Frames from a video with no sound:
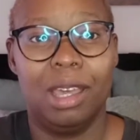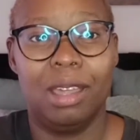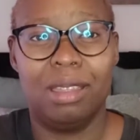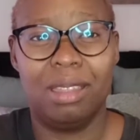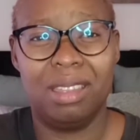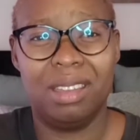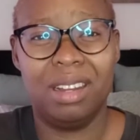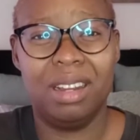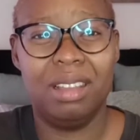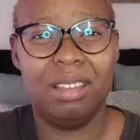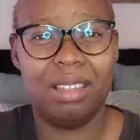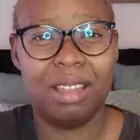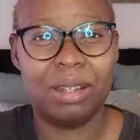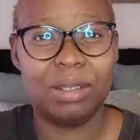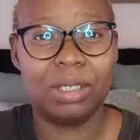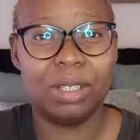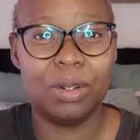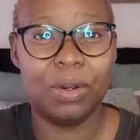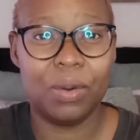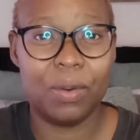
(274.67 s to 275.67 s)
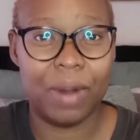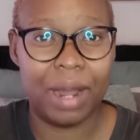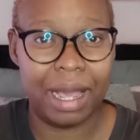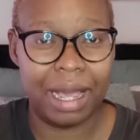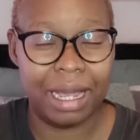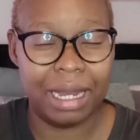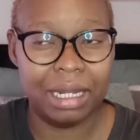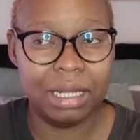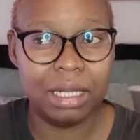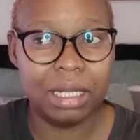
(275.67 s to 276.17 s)
3,000
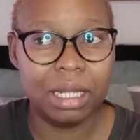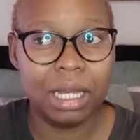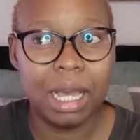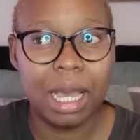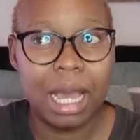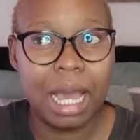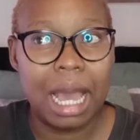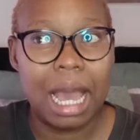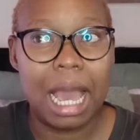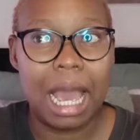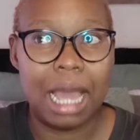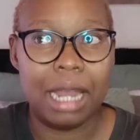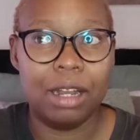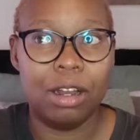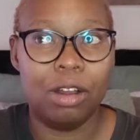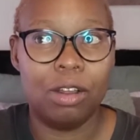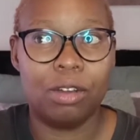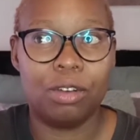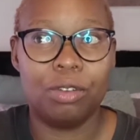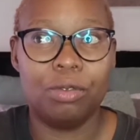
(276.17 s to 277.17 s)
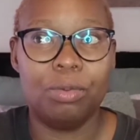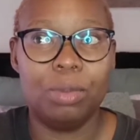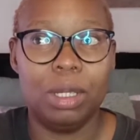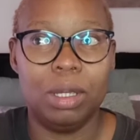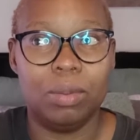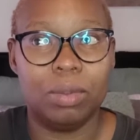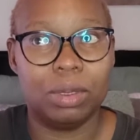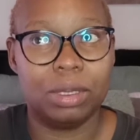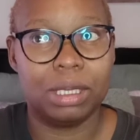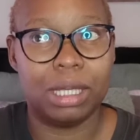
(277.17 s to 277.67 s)
rand. And a lot of
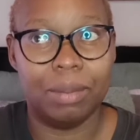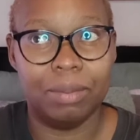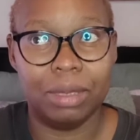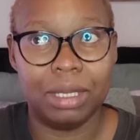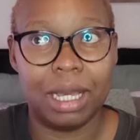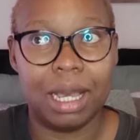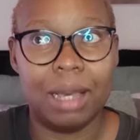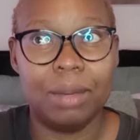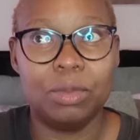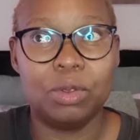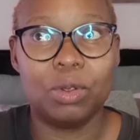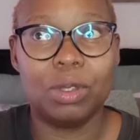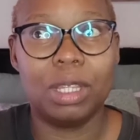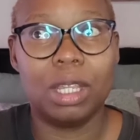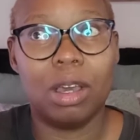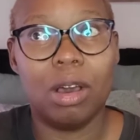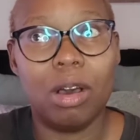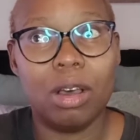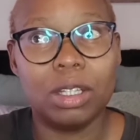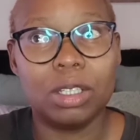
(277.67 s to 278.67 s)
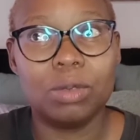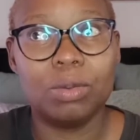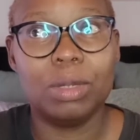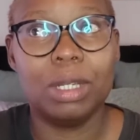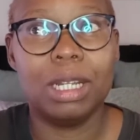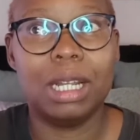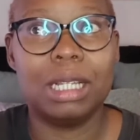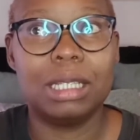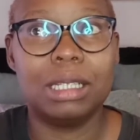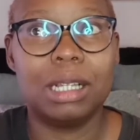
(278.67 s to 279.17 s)
people sometimes when they ask me
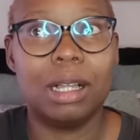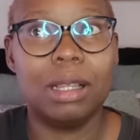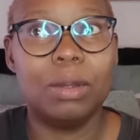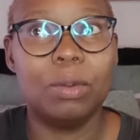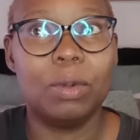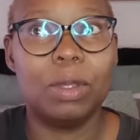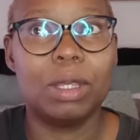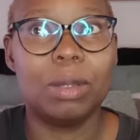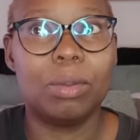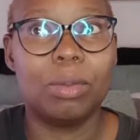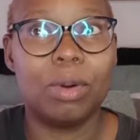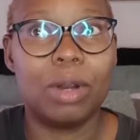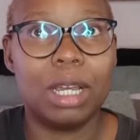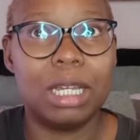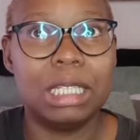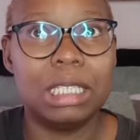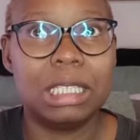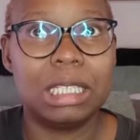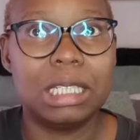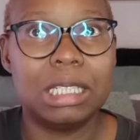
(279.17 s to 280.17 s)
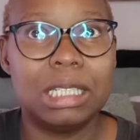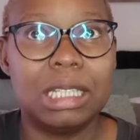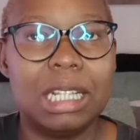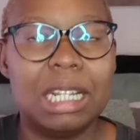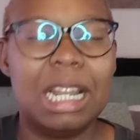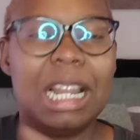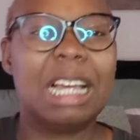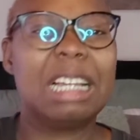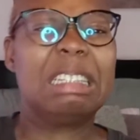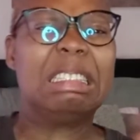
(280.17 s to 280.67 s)
and I tell them what the price is, they're
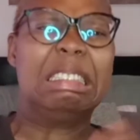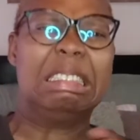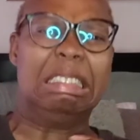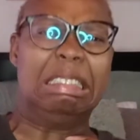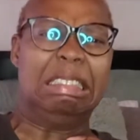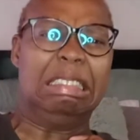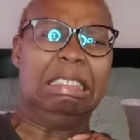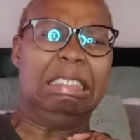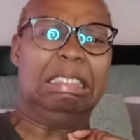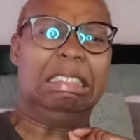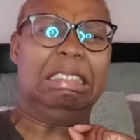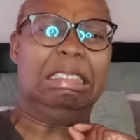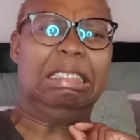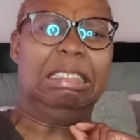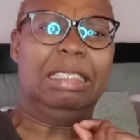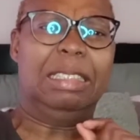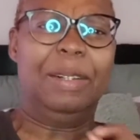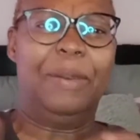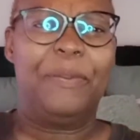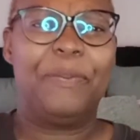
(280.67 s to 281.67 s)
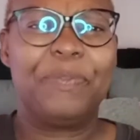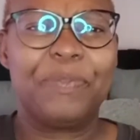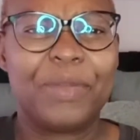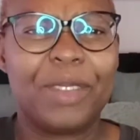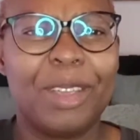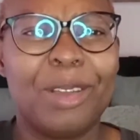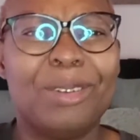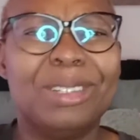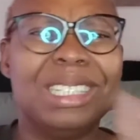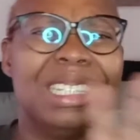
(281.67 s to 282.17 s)
like,
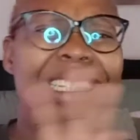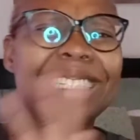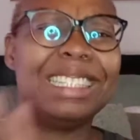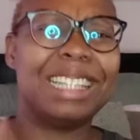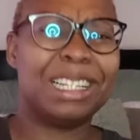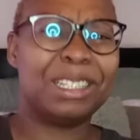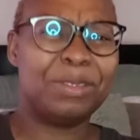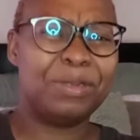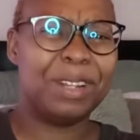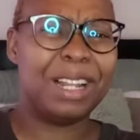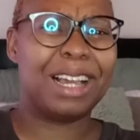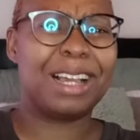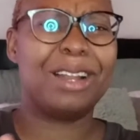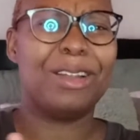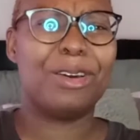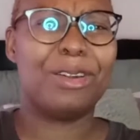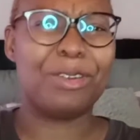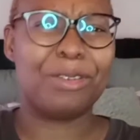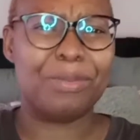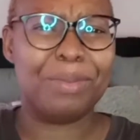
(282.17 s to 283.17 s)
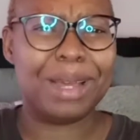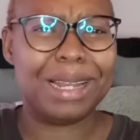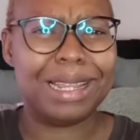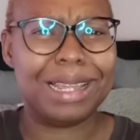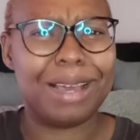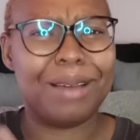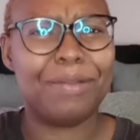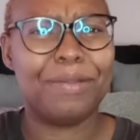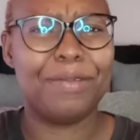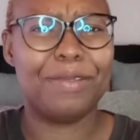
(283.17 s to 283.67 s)
because it does feel like a lot of money
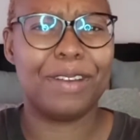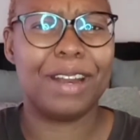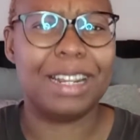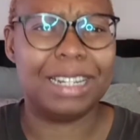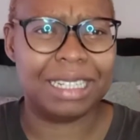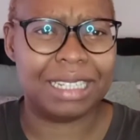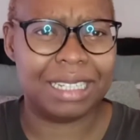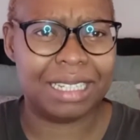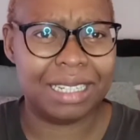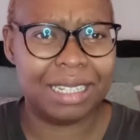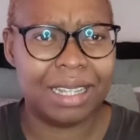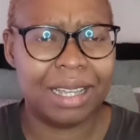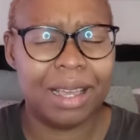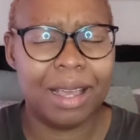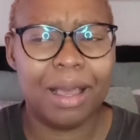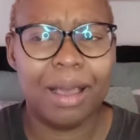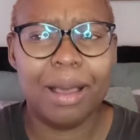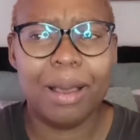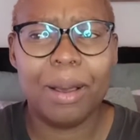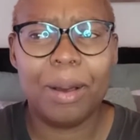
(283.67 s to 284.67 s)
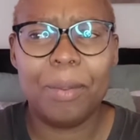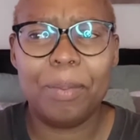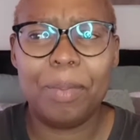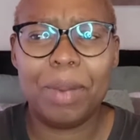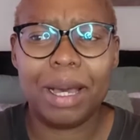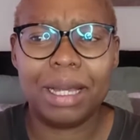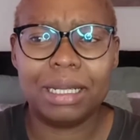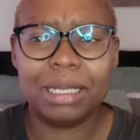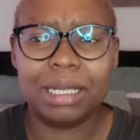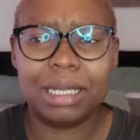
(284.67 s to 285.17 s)
up front.
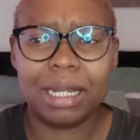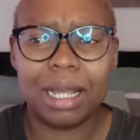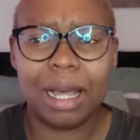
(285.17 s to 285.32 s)
But